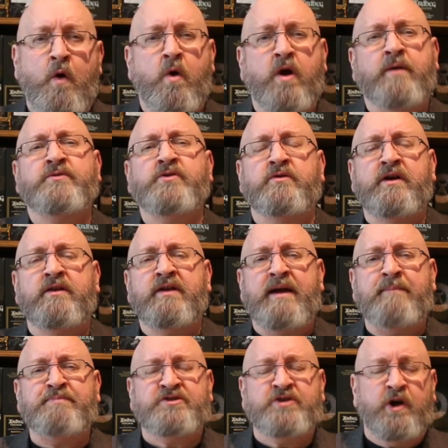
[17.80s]
Welcome to another
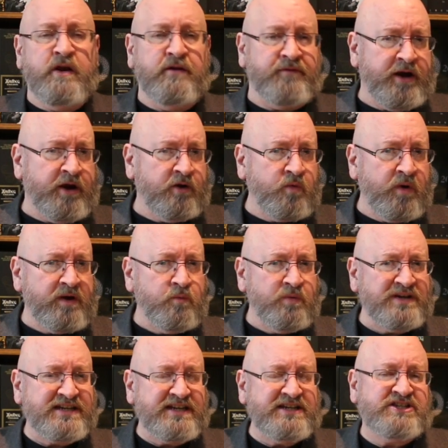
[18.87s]
episode of Erik Wait
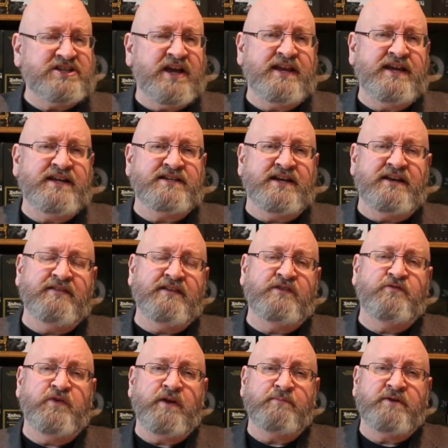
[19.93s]
Whisky Studies, and in
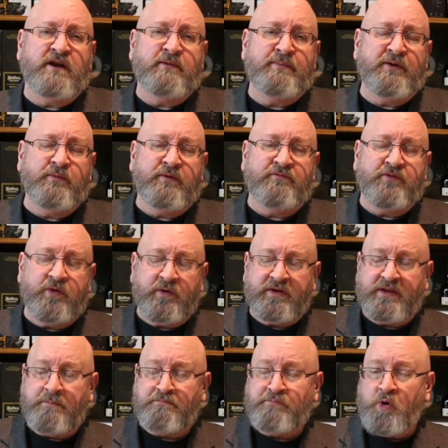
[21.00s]
this video I'm going to be
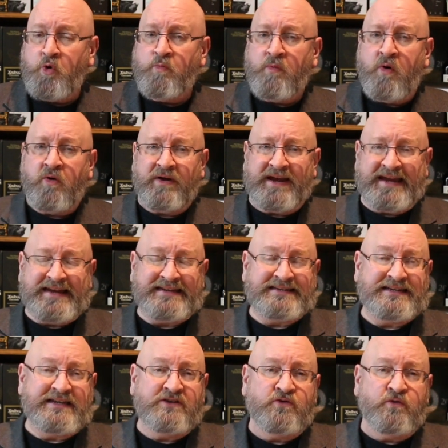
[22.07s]
reviewing the Bowmore
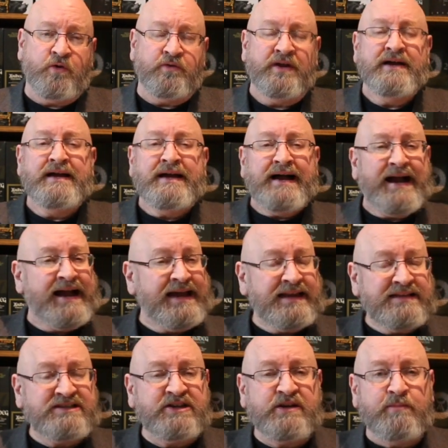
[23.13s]
18-year-old
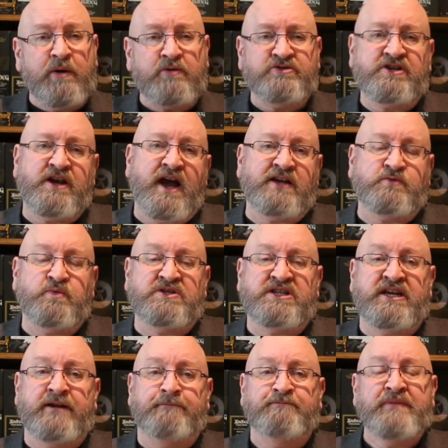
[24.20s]
Islay Single Malt Scotch
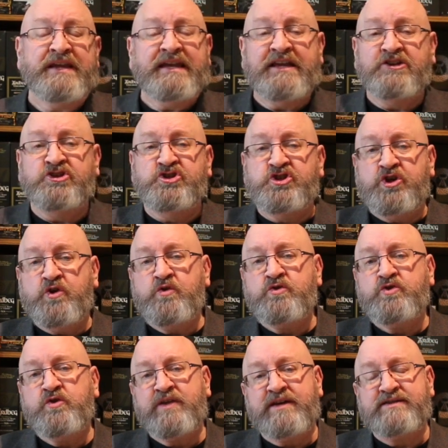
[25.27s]
Whisky. In
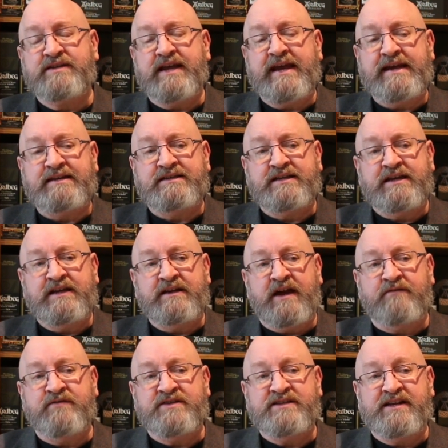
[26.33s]
June 2018,
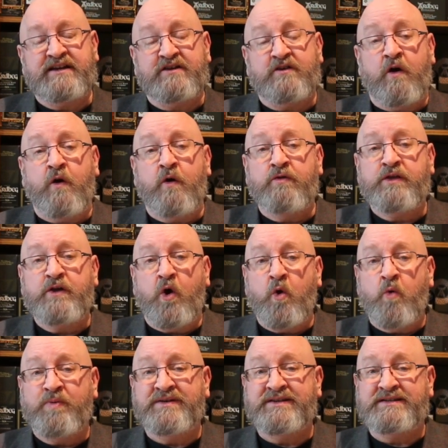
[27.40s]
I visited all the
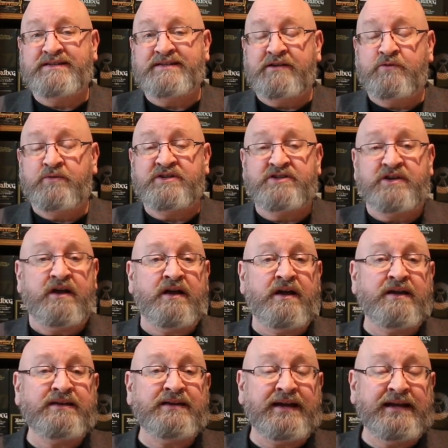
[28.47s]
open distilleries
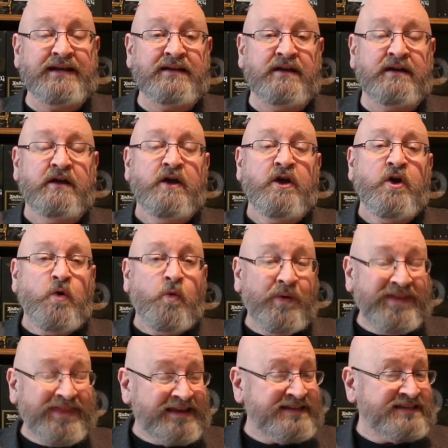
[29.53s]
on Islay,
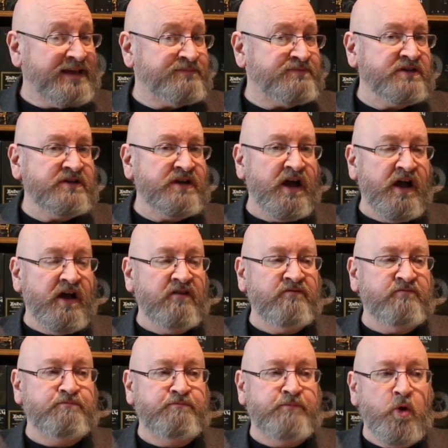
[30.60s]
with the exception
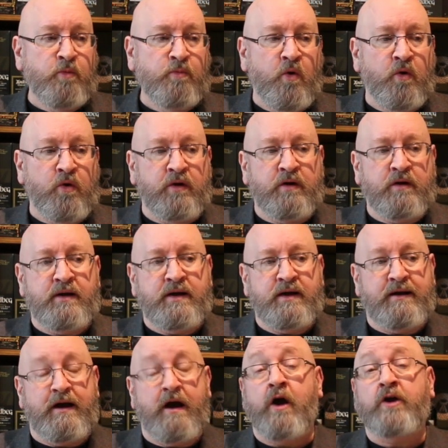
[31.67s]
of Bowmore.
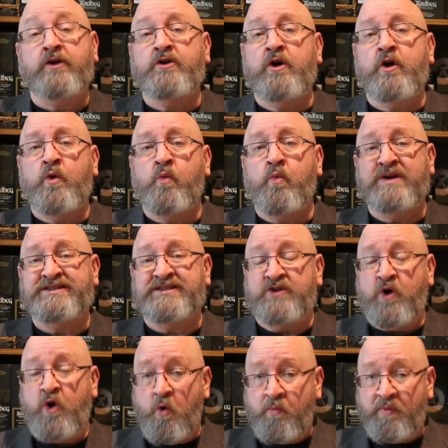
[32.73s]
Ardenhoe
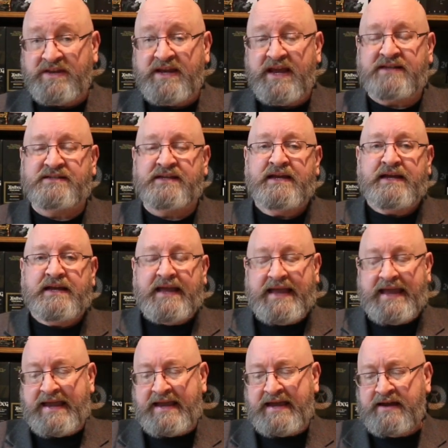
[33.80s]
wasn't open yet,
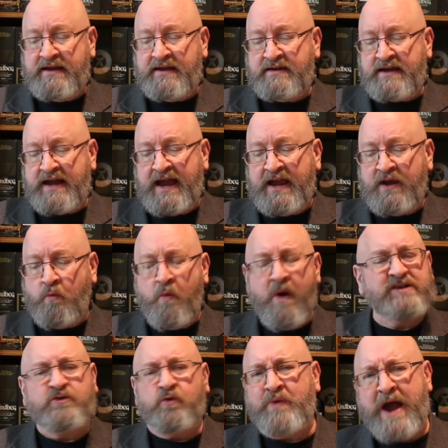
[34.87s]
and I
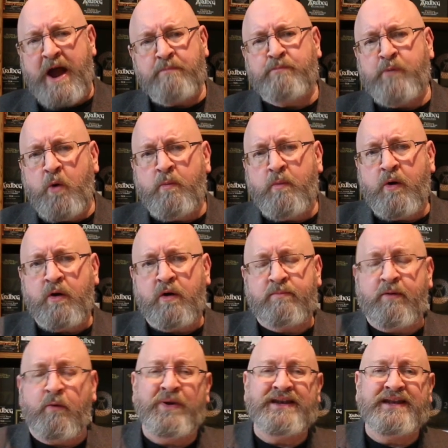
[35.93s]
walked around Bowmore,
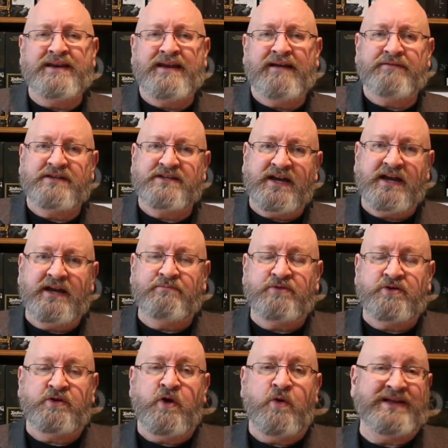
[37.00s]
but we didn't have the time
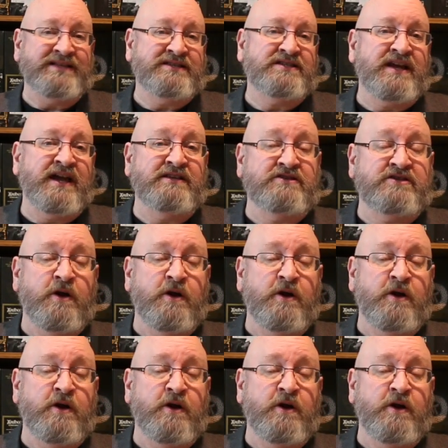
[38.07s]
to go inside.